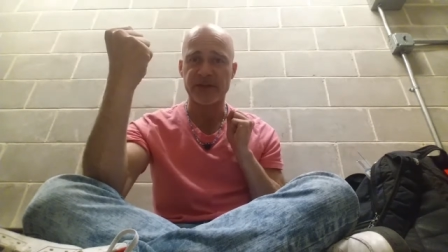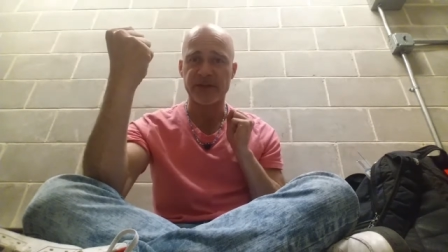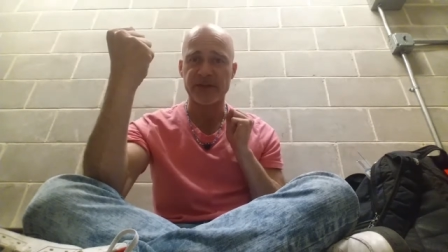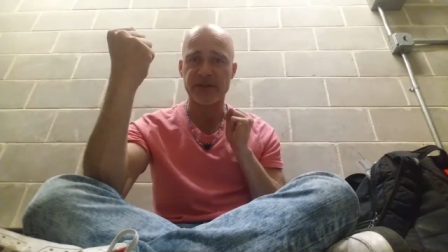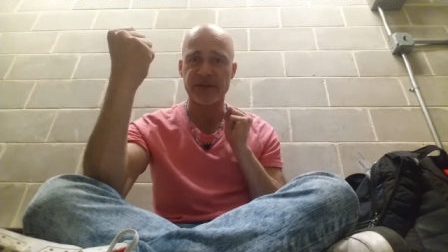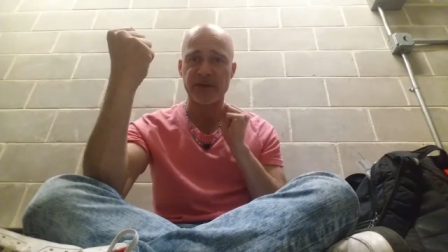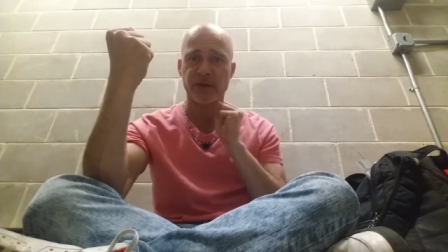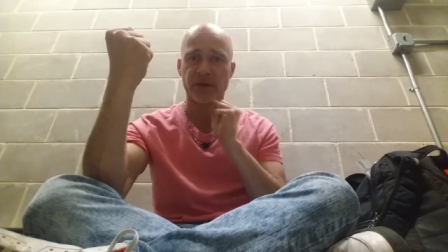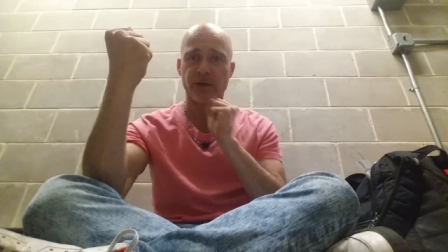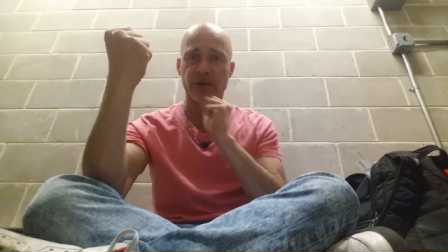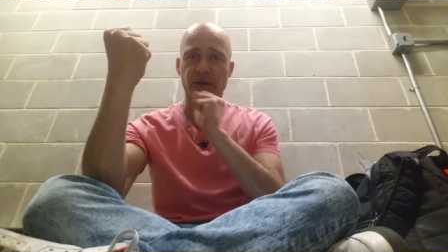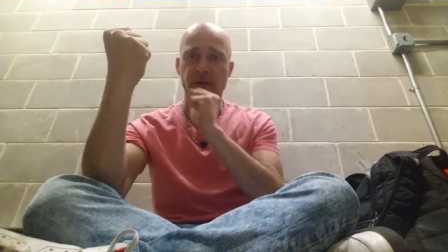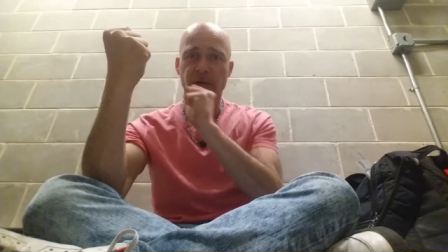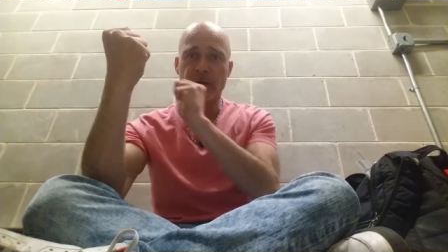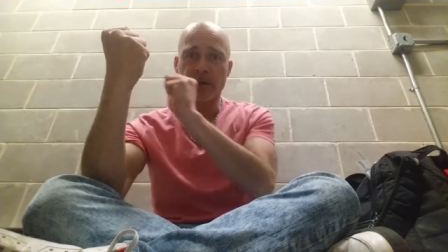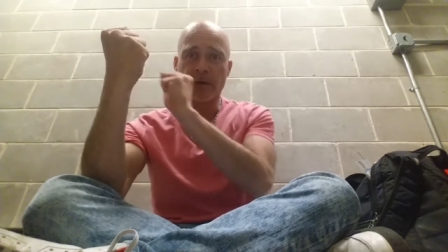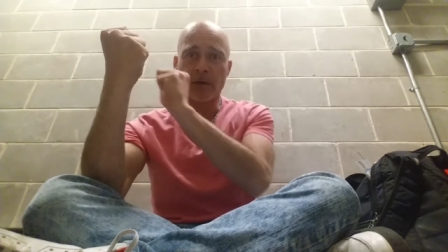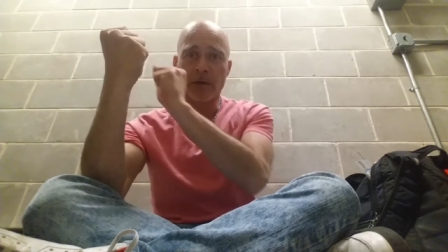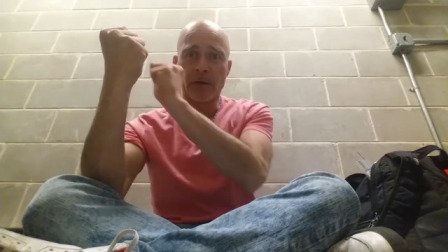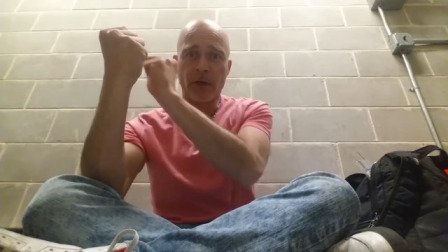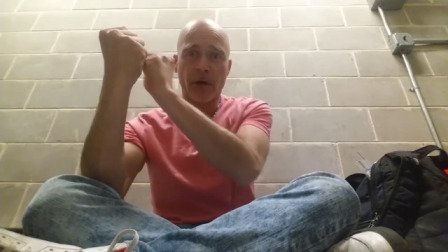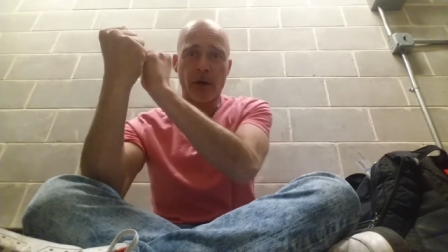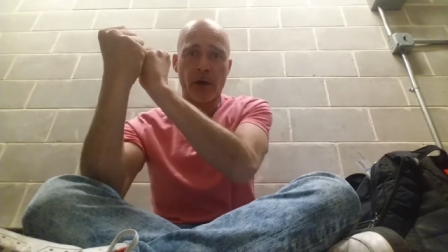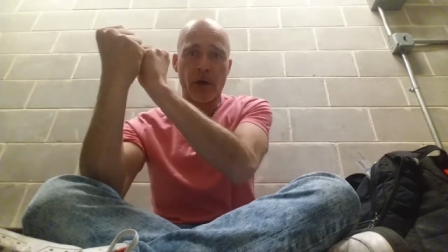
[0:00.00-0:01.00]
still.
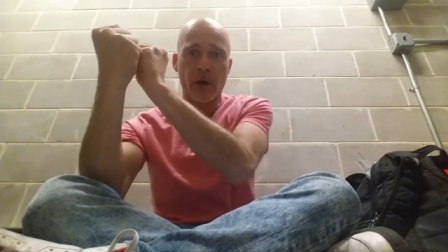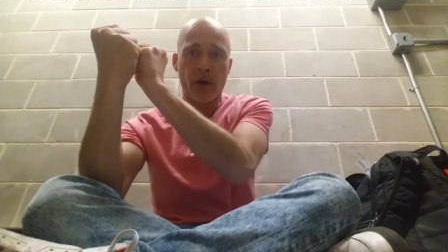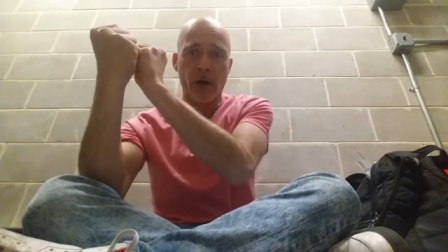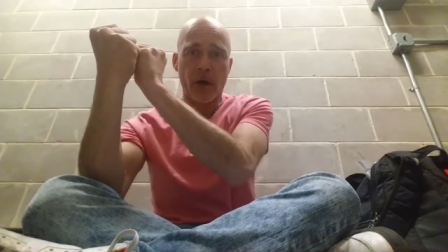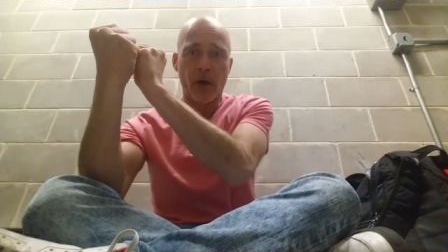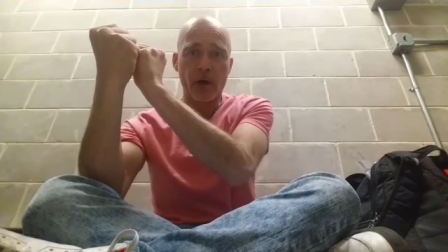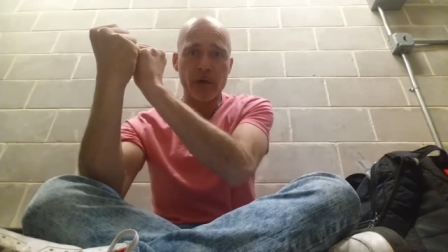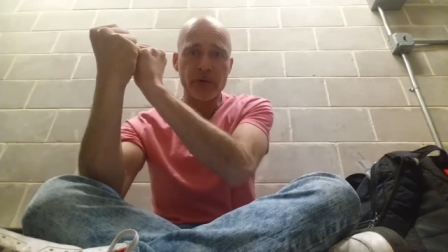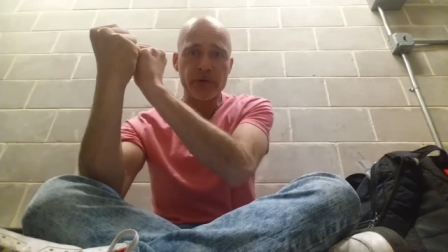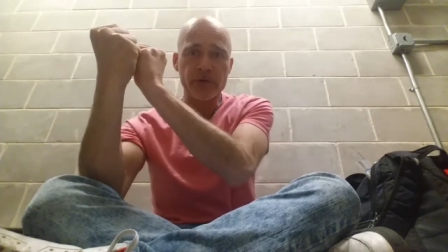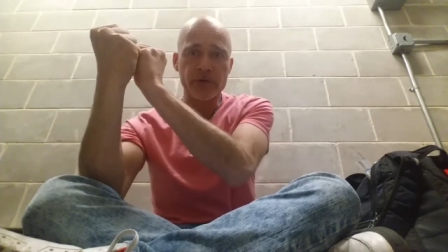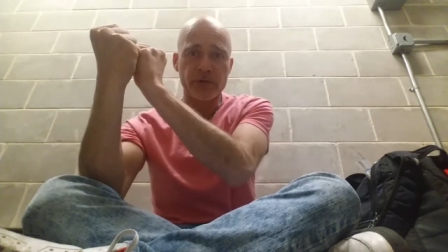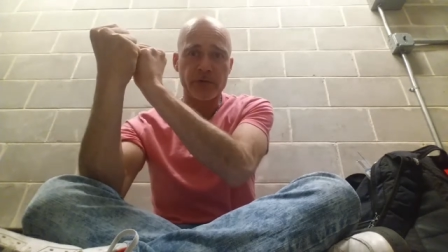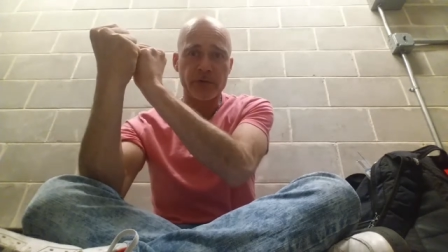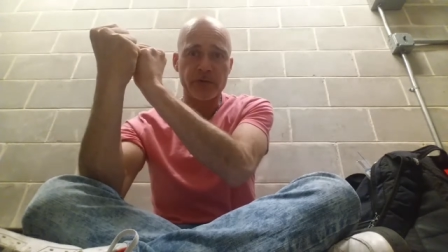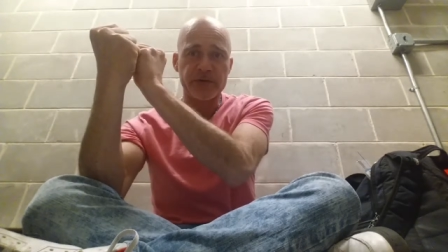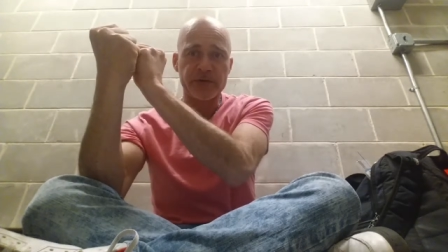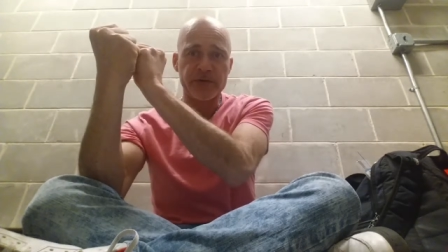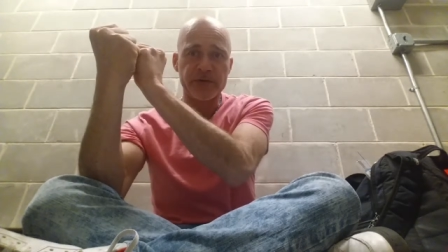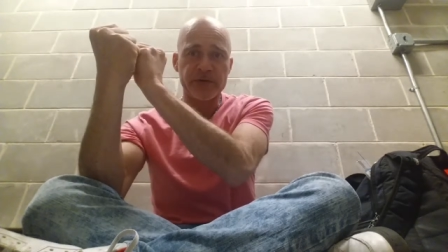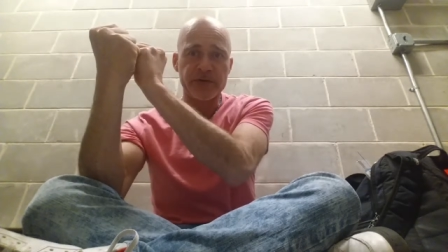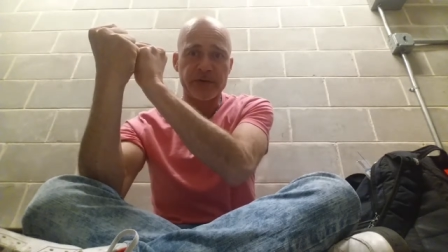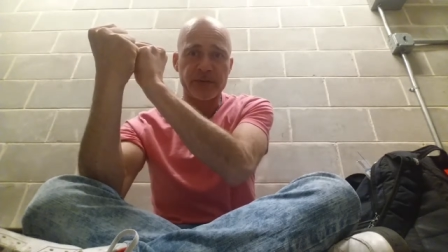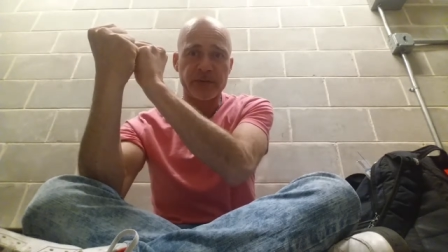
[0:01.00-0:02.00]
Our solar
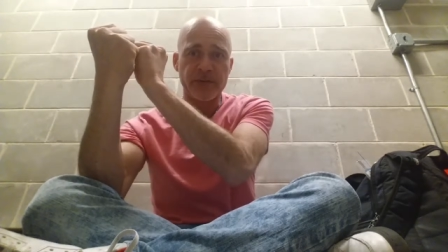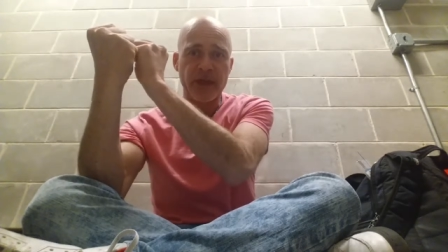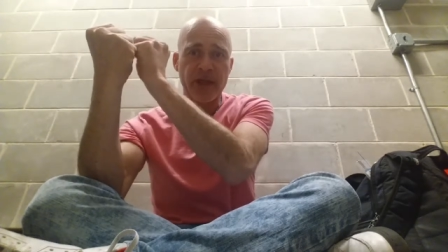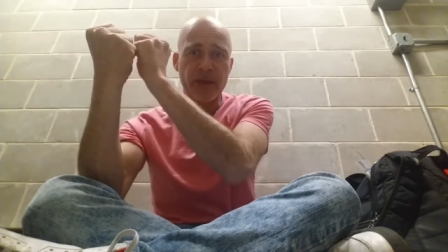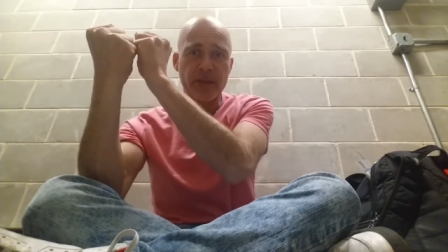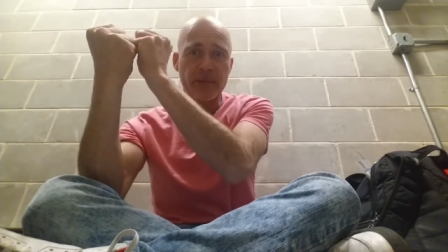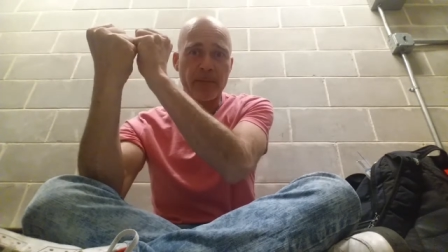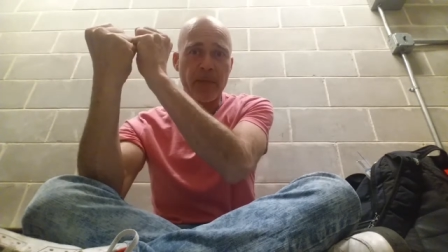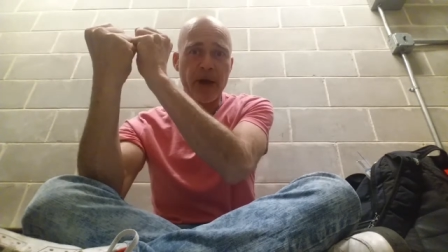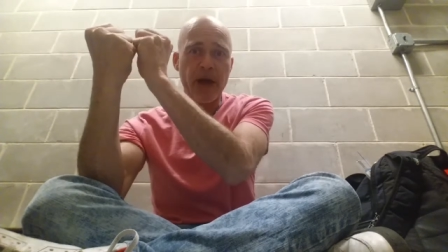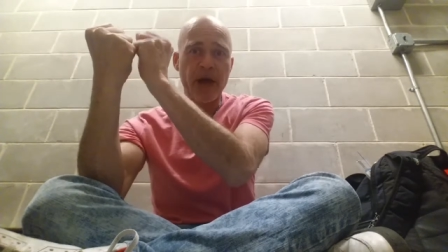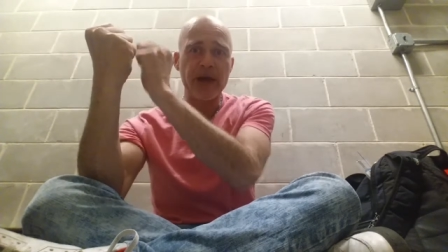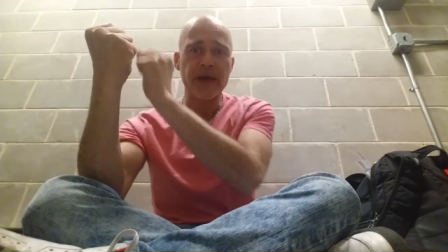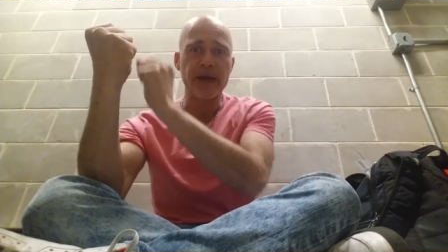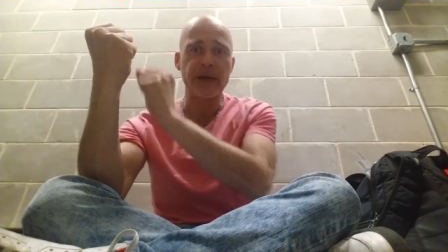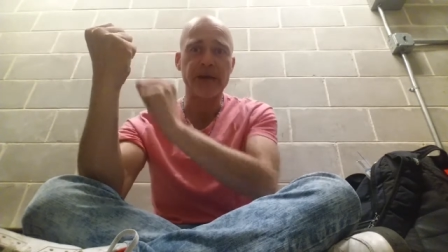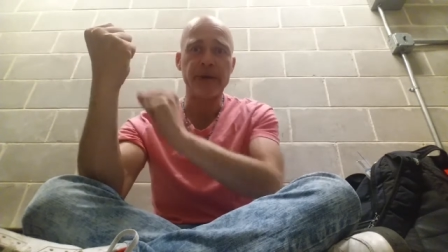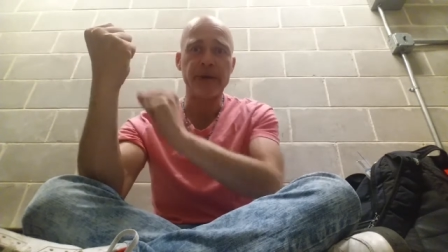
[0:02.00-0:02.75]
system came by